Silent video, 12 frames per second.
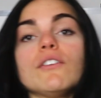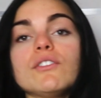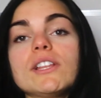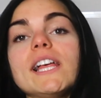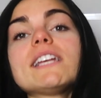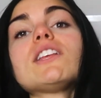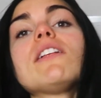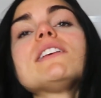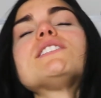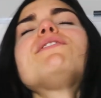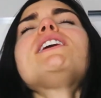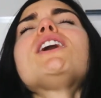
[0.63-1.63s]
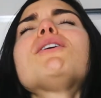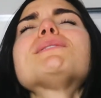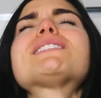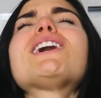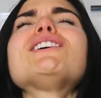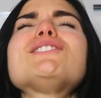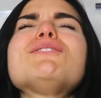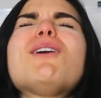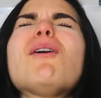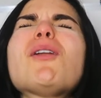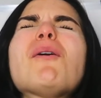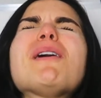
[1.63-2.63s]
If you clicked on this video, it's because you don't
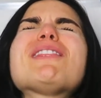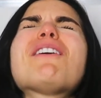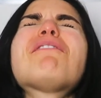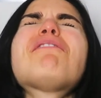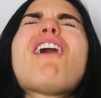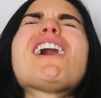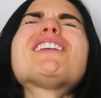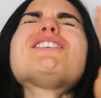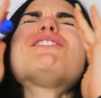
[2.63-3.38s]
know what the fuck